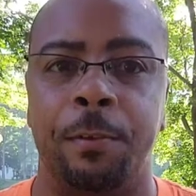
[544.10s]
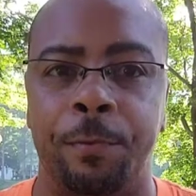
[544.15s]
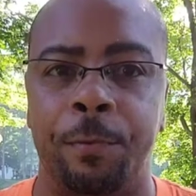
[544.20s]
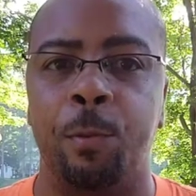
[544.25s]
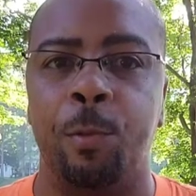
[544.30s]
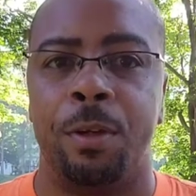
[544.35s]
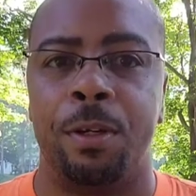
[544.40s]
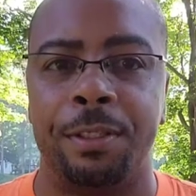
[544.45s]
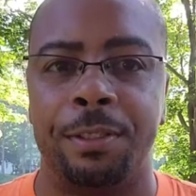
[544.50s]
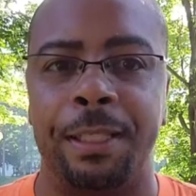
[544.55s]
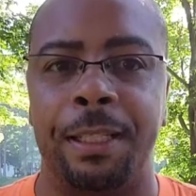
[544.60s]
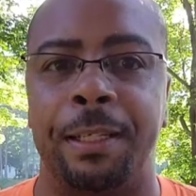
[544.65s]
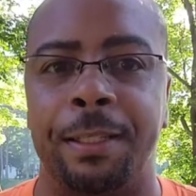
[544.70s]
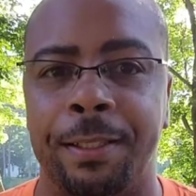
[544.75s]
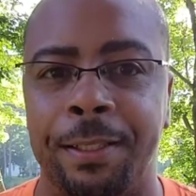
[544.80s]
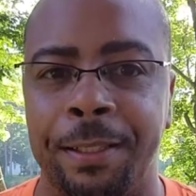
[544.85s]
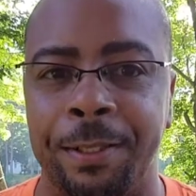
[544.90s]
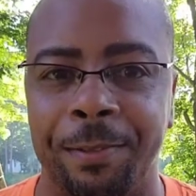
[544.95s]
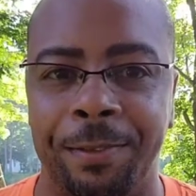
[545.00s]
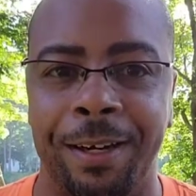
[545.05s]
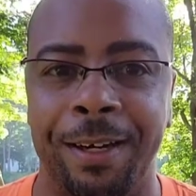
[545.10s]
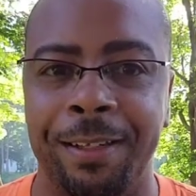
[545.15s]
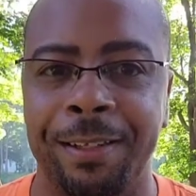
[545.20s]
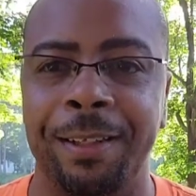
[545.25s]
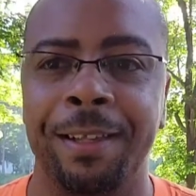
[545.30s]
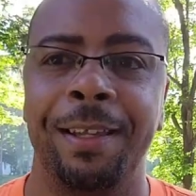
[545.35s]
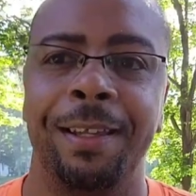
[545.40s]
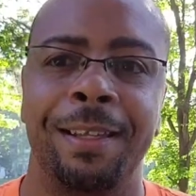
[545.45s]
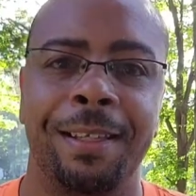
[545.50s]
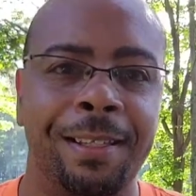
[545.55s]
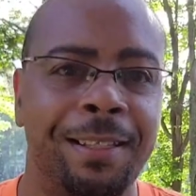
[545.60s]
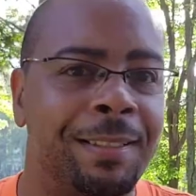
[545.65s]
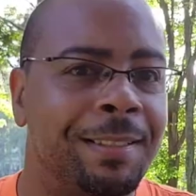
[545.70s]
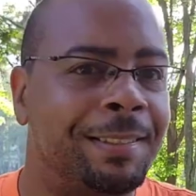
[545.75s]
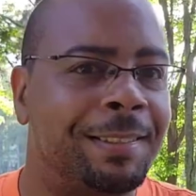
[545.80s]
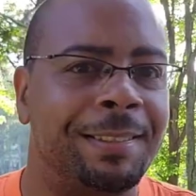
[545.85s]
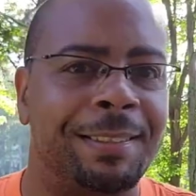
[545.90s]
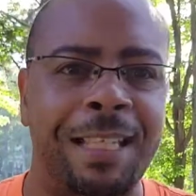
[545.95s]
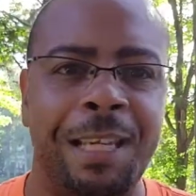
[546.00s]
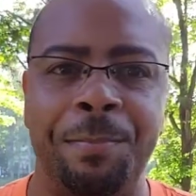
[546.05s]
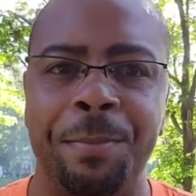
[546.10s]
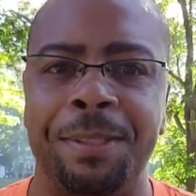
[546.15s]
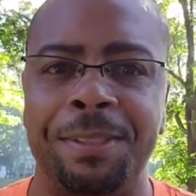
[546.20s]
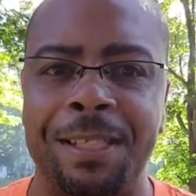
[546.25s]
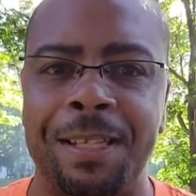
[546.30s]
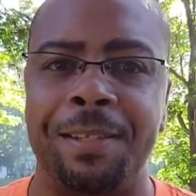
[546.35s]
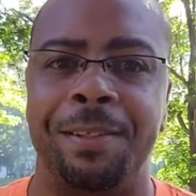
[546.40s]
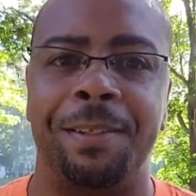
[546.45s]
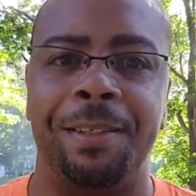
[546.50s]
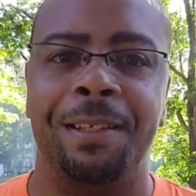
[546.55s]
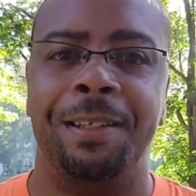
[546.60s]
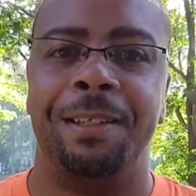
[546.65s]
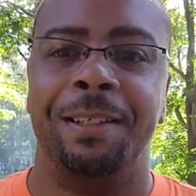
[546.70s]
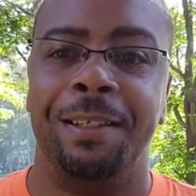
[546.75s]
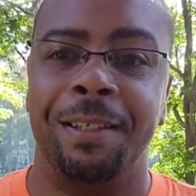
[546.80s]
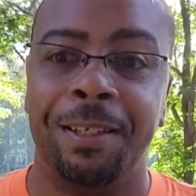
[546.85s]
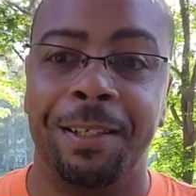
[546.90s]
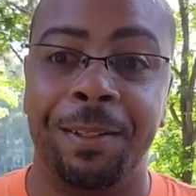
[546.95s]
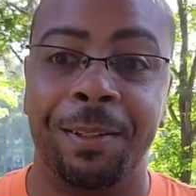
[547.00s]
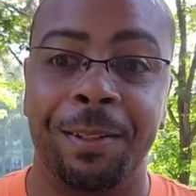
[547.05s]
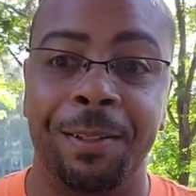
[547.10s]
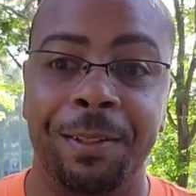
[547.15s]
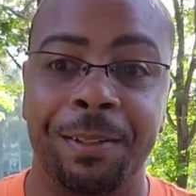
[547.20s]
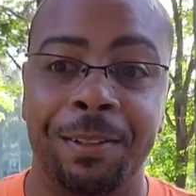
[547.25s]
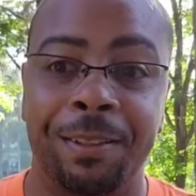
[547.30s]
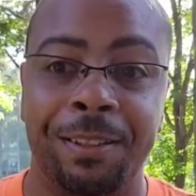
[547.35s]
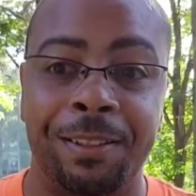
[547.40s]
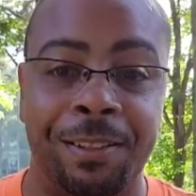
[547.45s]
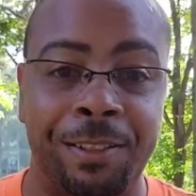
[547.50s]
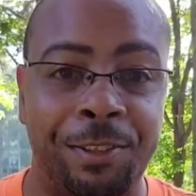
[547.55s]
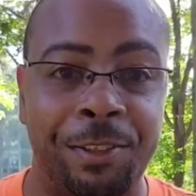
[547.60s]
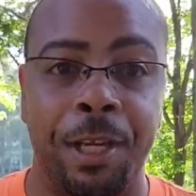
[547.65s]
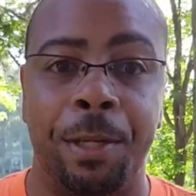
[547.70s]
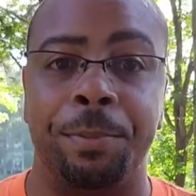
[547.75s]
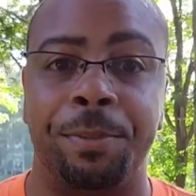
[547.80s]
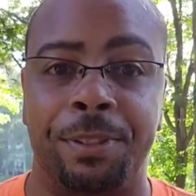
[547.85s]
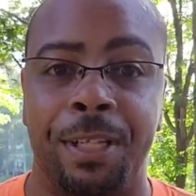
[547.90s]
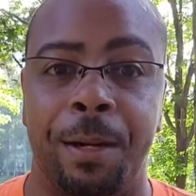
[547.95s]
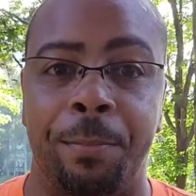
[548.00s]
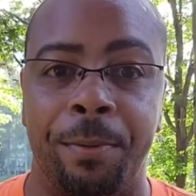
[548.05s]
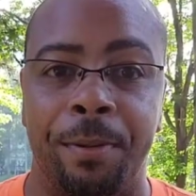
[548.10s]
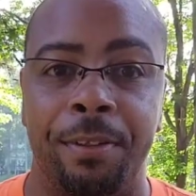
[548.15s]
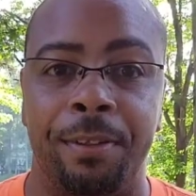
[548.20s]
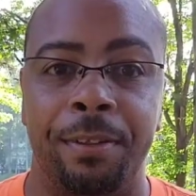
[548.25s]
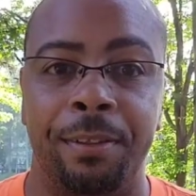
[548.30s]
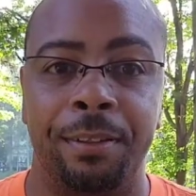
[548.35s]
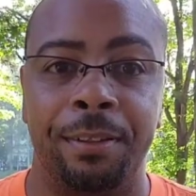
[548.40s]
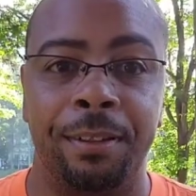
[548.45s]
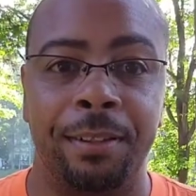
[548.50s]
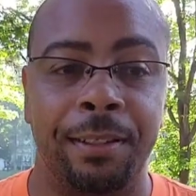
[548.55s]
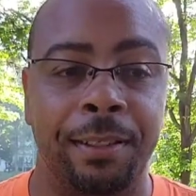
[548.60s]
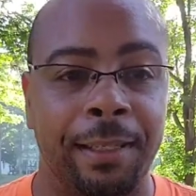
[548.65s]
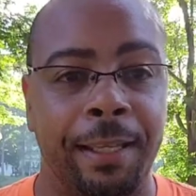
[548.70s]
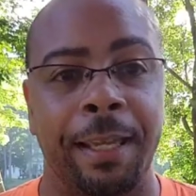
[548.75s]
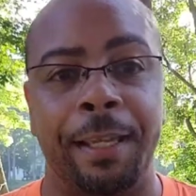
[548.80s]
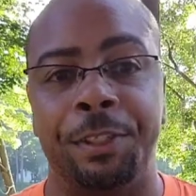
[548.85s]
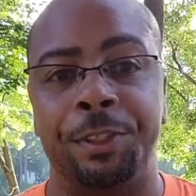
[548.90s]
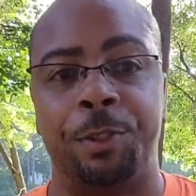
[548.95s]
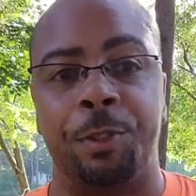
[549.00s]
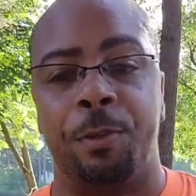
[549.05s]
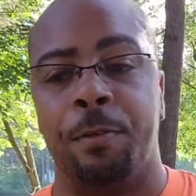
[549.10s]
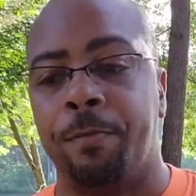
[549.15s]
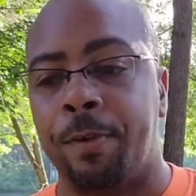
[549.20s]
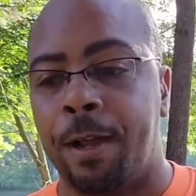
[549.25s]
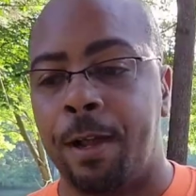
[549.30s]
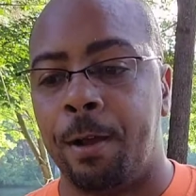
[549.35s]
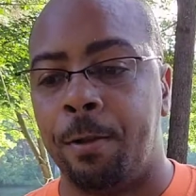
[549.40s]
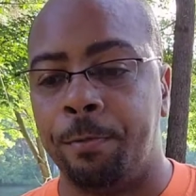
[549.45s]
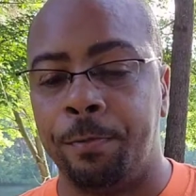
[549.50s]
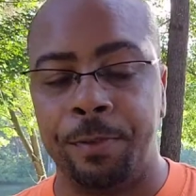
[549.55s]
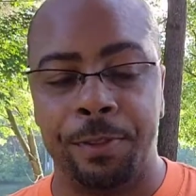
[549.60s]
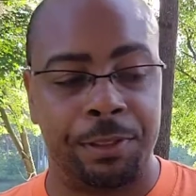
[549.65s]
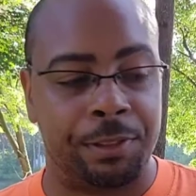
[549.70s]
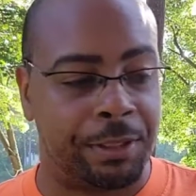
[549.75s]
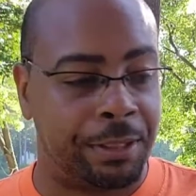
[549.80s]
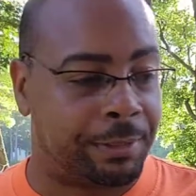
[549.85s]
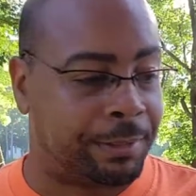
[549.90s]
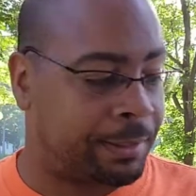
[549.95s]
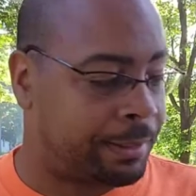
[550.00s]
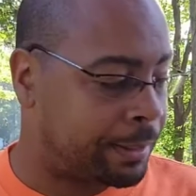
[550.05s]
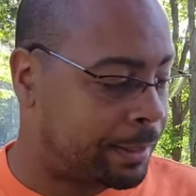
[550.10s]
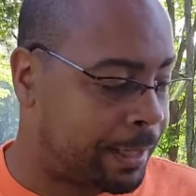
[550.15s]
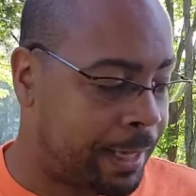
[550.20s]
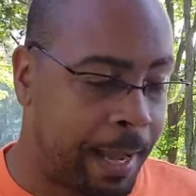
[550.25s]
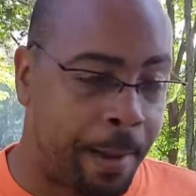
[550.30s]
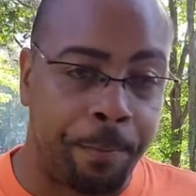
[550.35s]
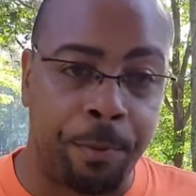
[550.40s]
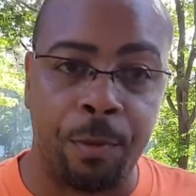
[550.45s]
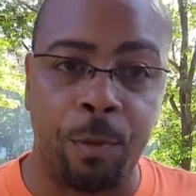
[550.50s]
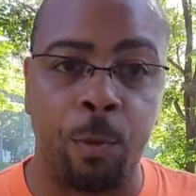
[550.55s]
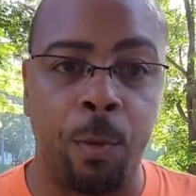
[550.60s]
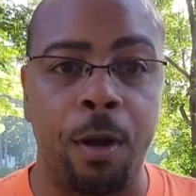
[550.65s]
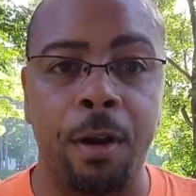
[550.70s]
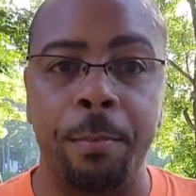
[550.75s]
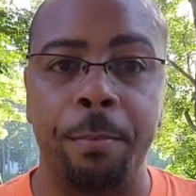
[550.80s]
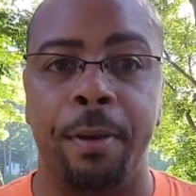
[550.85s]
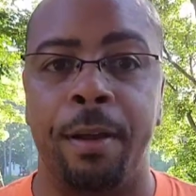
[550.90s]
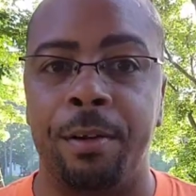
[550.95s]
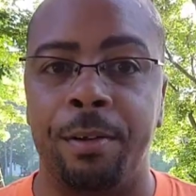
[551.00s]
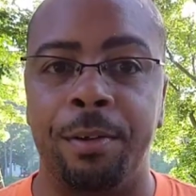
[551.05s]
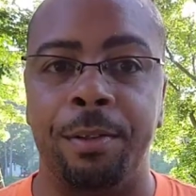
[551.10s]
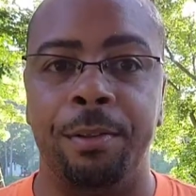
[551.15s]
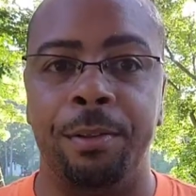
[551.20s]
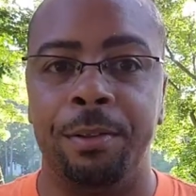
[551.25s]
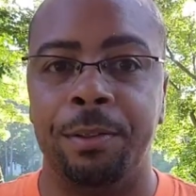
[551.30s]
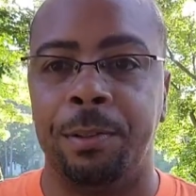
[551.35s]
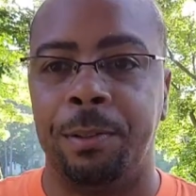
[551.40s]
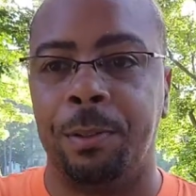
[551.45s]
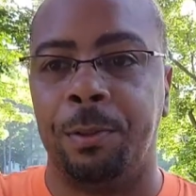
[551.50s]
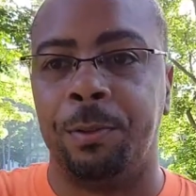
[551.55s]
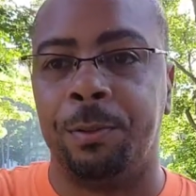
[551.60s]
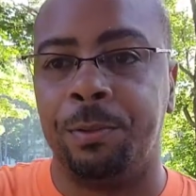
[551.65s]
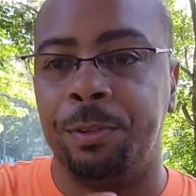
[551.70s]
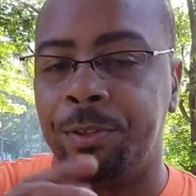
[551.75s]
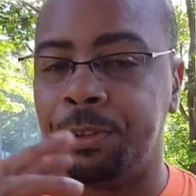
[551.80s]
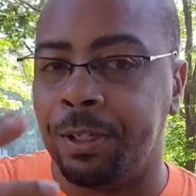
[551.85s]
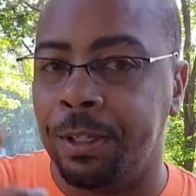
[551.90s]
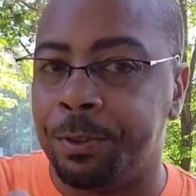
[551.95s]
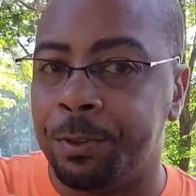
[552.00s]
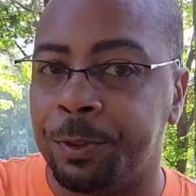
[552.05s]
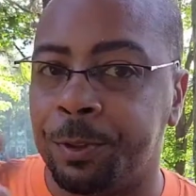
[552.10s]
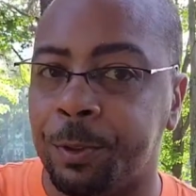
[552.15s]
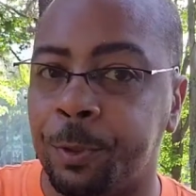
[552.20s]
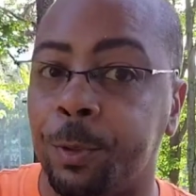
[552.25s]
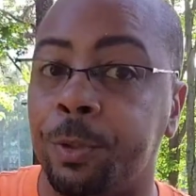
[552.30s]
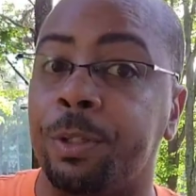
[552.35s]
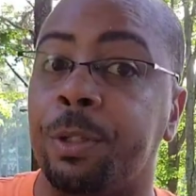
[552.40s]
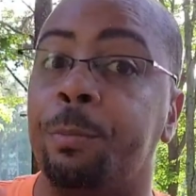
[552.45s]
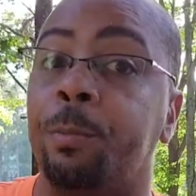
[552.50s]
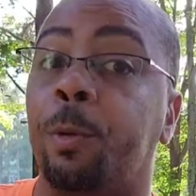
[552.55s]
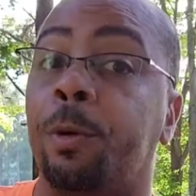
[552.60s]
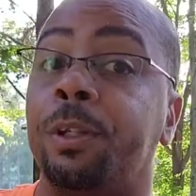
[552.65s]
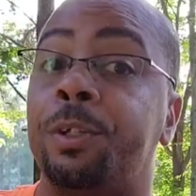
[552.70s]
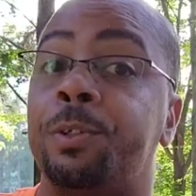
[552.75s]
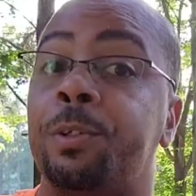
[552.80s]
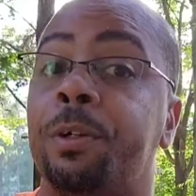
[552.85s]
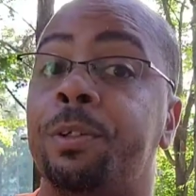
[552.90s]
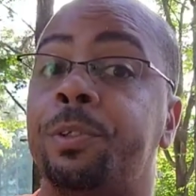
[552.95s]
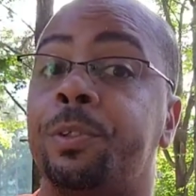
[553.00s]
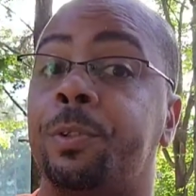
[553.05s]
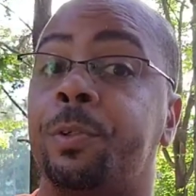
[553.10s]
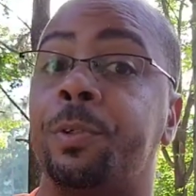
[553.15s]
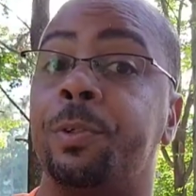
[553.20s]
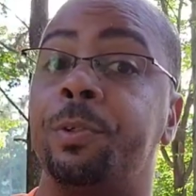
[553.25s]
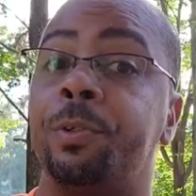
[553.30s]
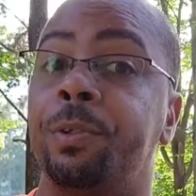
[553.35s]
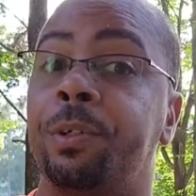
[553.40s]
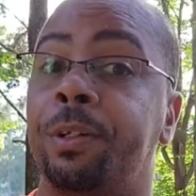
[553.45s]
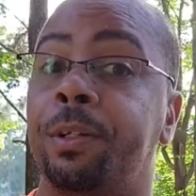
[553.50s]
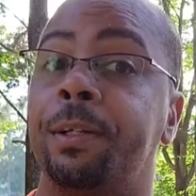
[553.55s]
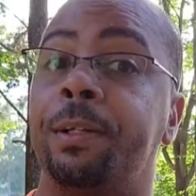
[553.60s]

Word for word: if you want to stay clean, right? Same exact thing. It's a tub stopper. External valve is just like the cap on a water bottle. You know, unscrew it. The more that you unscrew,